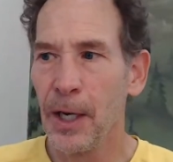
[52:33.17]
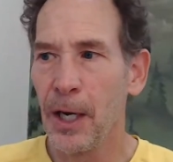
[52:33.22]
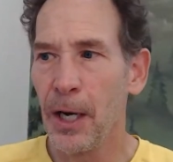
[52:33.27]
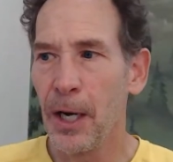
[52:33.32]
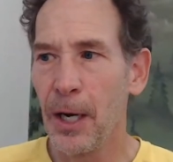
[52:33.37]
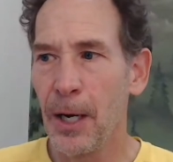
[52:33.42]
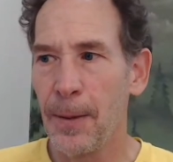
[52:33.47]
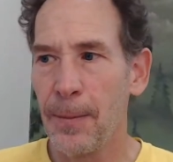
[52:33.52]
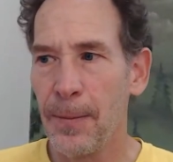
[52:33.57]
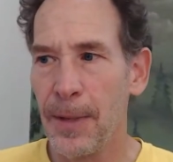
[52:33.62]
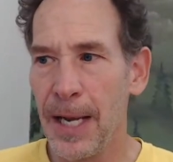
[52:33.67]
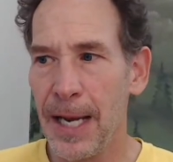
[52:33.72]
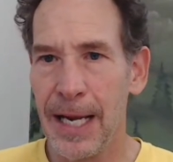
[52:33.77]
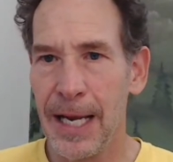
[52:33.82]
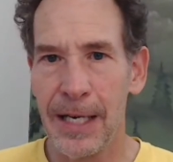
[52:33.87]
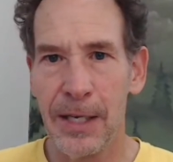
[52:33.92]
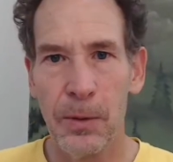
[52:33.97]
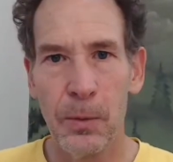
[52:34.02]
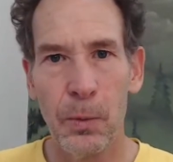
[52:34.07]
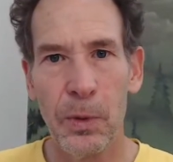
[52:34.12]

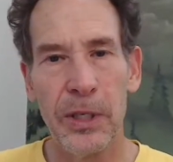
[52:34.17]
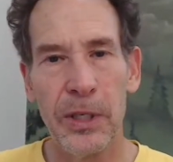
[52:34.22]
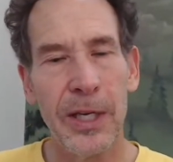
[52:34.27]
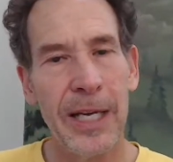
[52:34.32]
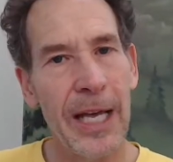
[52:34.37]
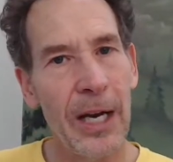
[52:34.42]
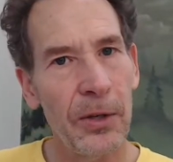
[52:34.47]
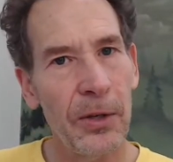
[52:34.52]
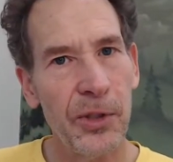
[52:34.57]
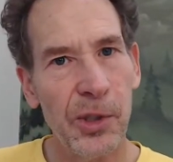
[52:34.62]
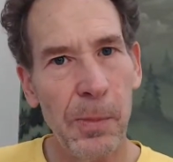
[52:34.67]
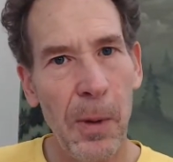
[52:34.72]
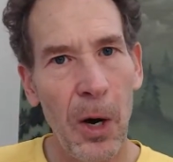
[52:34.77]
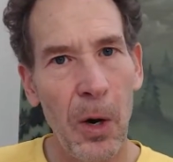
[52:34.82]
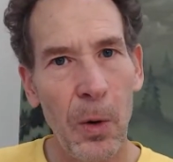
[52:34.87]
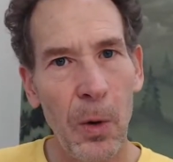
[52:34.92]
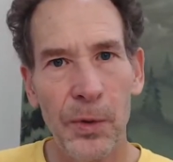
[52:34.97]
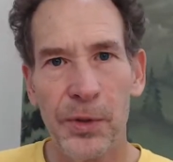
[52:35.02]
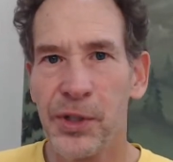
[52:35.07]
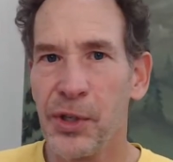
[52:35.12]
And when you get on
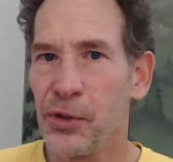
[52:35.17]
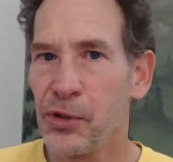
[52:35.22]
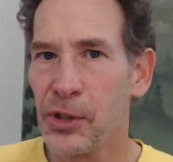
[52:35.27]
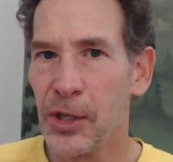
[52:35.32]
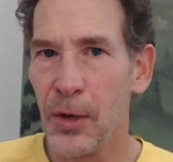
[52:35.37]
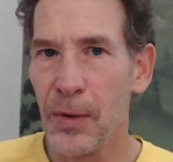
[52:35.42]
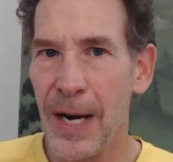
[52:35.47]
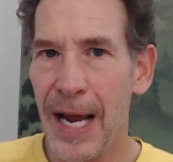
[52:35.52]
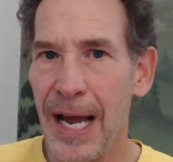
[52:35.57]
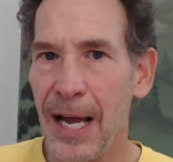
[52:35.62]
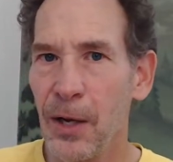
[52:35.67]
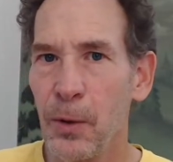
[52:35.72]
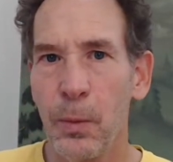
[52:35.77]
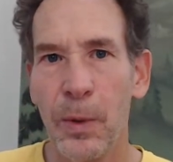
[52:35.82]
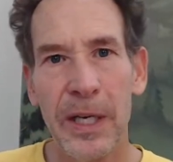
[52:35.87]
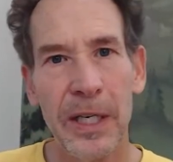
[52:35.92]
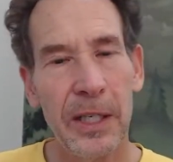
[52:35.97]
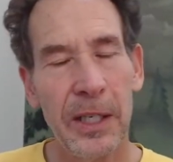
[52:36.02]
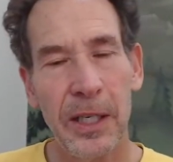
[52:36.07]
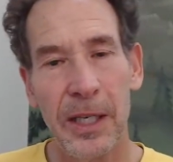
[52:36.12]
small holds, you slow down,
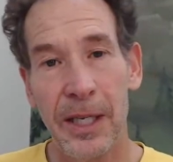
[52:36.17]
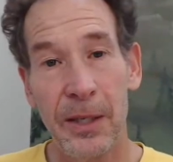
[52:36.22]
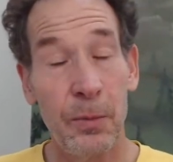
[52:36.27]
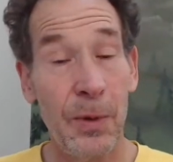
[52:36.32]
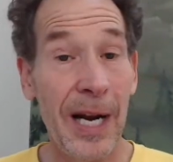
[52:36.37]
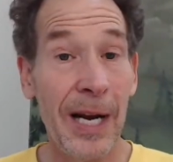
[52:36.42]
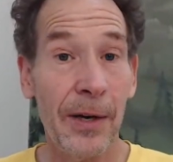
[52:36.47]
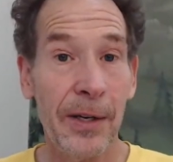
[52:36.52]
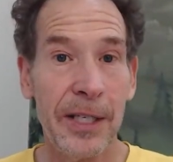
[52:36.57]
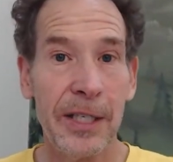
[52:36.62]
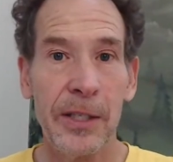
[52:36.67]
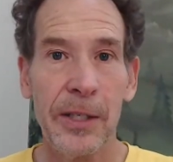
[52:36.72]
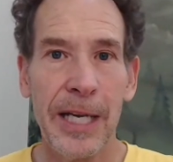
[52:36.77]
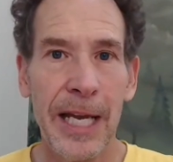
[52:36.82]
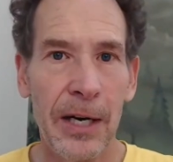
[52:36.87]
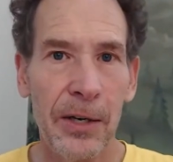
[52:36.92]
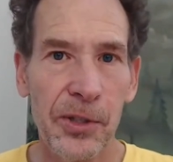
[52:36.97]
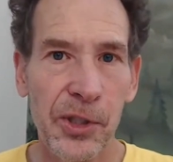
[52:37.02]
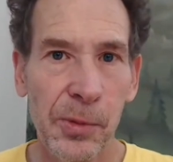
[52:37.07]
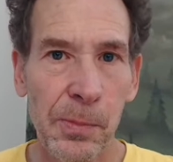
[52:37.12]
when in reality, you
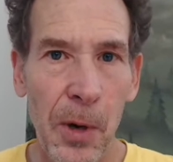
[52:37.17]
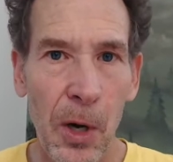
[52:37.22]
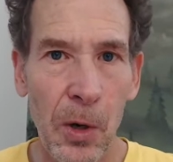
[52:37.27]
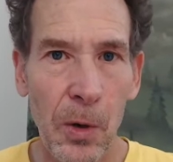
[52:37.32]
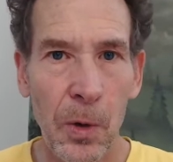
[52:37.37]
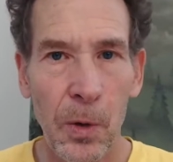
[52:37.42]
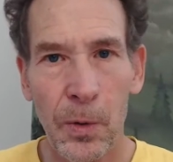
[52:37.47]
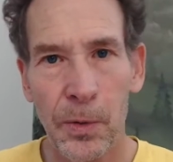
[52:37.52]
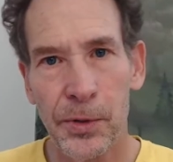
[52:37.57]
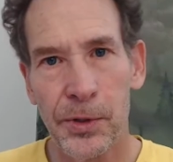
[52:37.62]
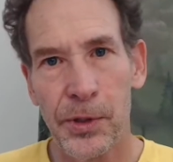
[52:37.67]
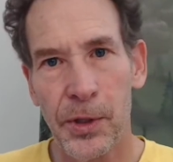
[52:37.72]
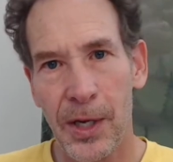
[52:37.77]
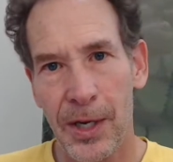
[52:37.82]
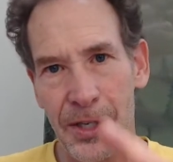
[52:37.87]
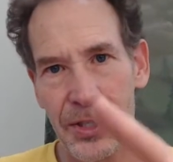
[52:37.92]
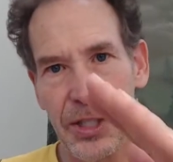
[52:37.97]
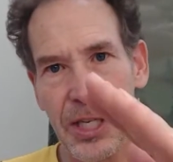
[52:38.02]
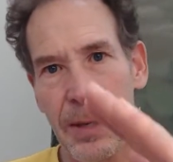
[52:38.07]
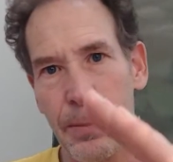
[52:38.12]
get on small holds on
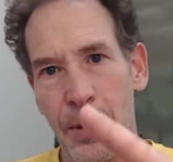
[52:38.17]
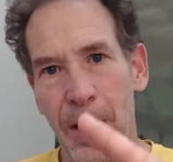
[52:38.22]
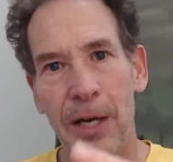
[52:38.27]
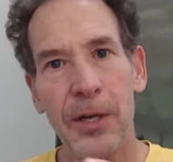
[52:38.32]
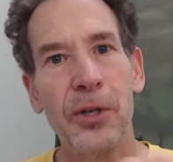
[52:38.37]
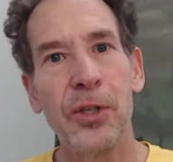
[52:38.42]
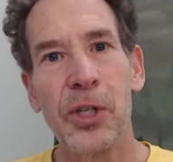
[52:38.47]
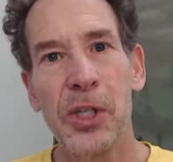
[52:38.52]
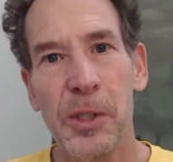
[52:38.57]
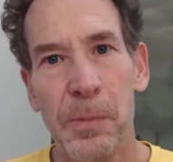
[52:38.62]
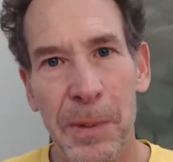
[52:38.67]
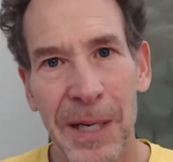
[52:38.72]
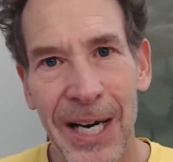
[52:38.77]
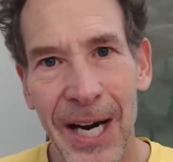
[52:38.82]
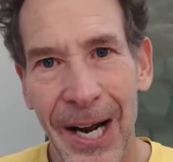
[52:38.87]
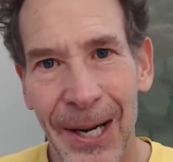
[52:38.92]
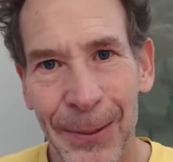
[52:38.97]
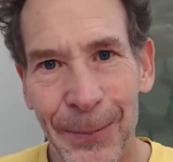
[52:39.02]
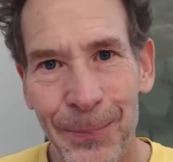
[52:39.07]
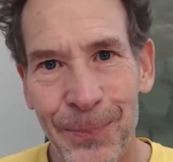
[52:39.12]
a steep route, you should speed
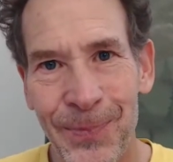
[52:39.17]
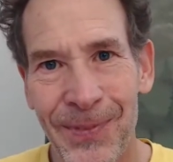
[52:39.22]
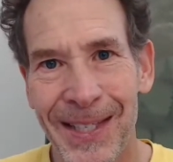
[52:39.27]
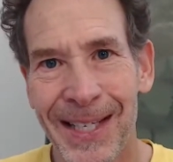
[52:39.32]
up.